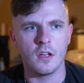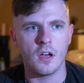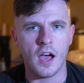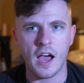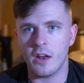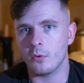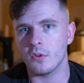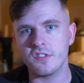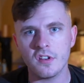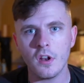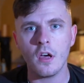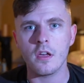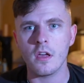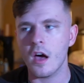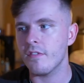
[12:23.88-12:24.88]
I had one
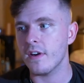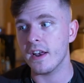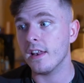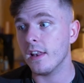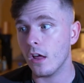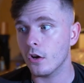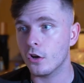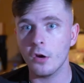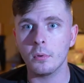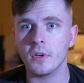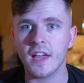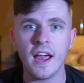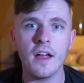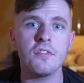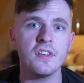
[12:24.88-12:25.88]
tonight. I've had a couple
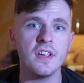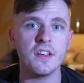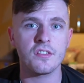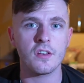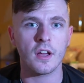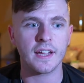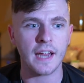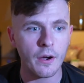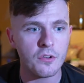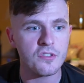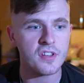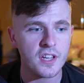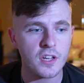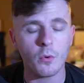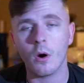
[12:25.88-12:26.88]
of KFCs, and I
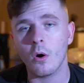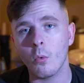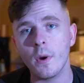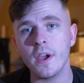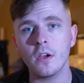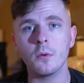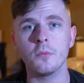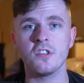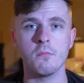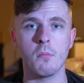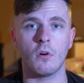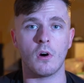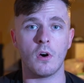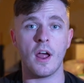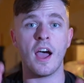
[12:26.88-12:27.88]
guarantee you I'll wake up
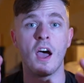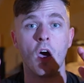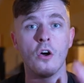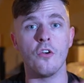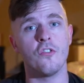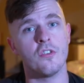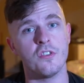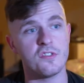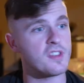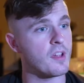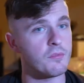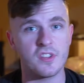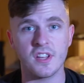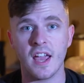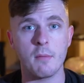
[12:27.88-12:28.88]
tomorrow at
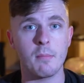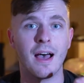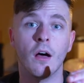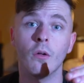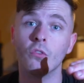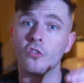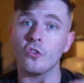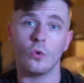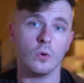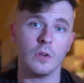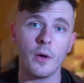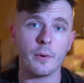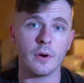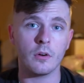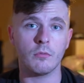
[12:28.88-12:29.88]
178 pounds or
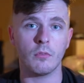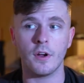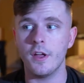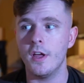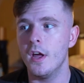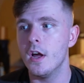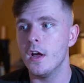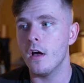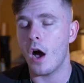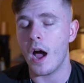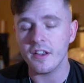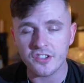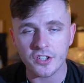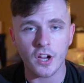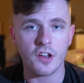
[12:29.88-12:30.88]
lower, right?
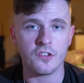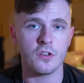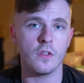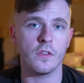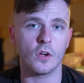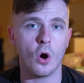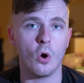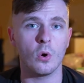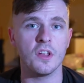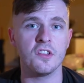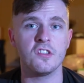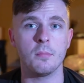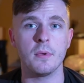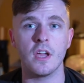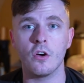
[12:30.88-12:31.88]
As you guys know, the goal
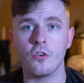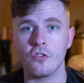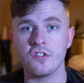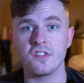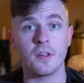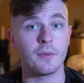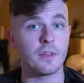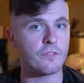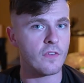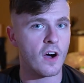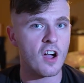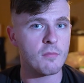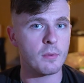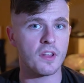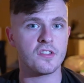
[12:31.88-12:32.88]
is to be
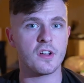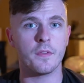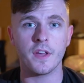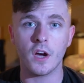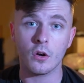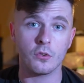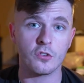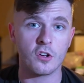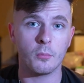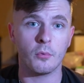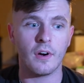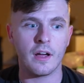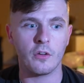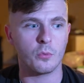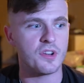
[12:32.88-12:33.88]
175 by the time the Arnold's come
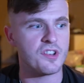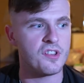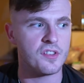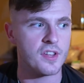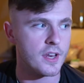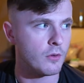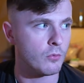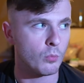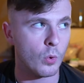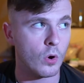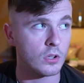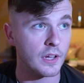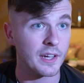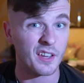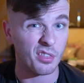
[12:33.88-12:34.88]
around, which is in,
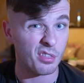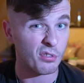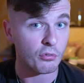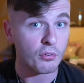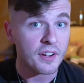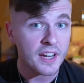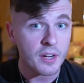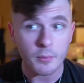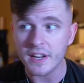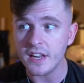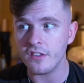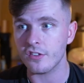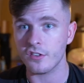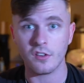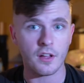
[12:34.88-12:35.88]
what, like 3
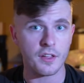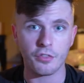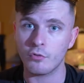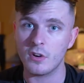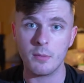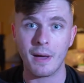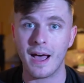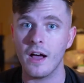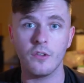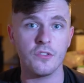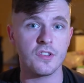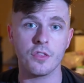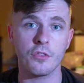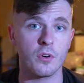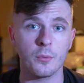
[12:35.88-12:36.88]
weeks? It's like 3
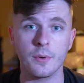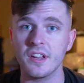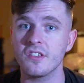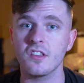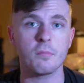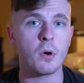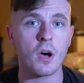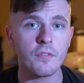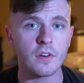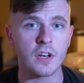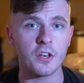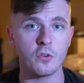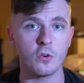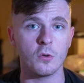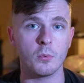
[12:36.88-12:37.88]
pounds in 3 weeks. It's
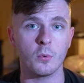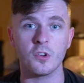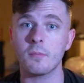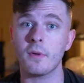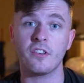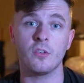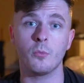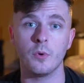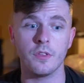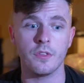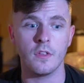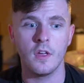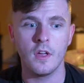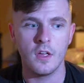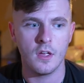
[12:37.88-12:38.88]
perfectly doable, especially
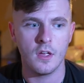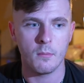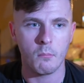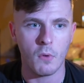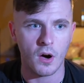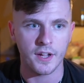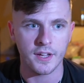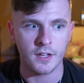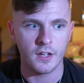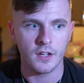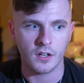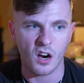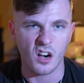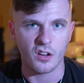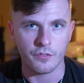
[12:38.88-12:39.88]
with my
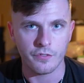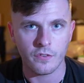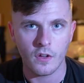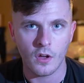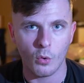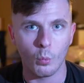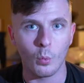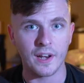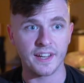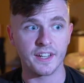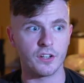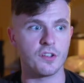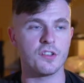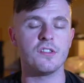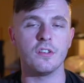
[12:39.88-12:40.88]
kind of
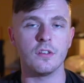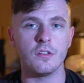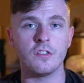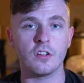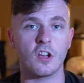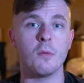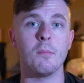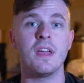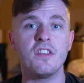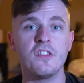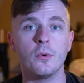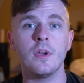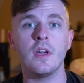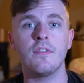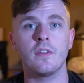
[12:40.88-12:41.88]
willingness to commit
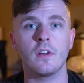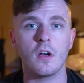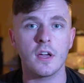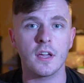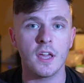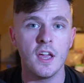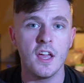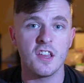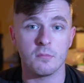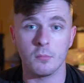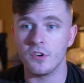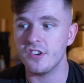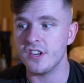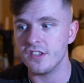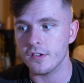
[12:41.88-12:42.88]
to it, if you like. It's
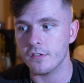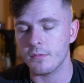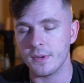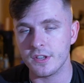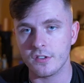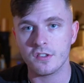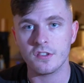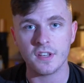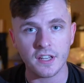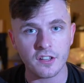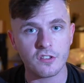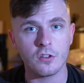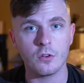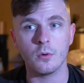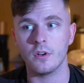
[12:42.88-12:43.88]
much easier for me to
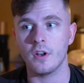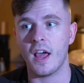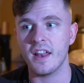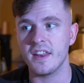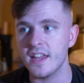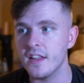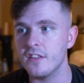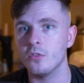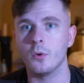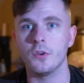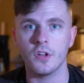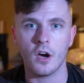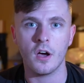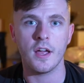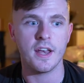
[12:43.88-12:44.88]
stick to and adhere to a
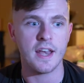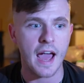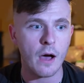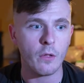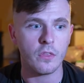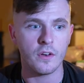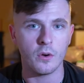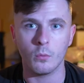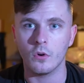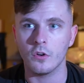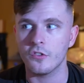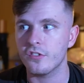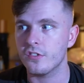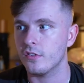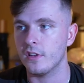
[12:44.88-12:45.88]
diet now than it
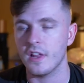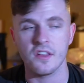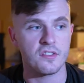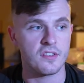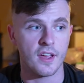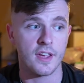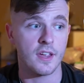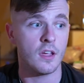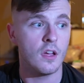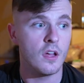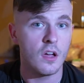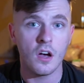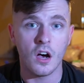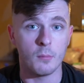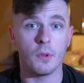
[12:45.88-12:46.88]
was, let's say,
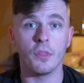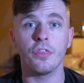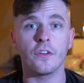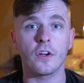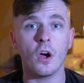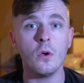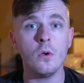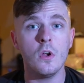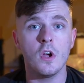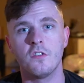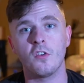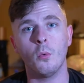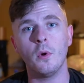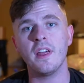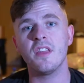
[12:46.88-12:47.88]
a month ago.
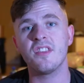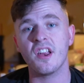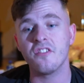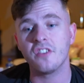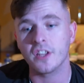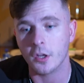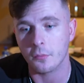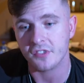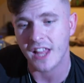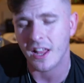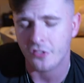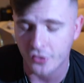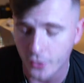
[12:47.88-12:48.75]
So what it essentially comes down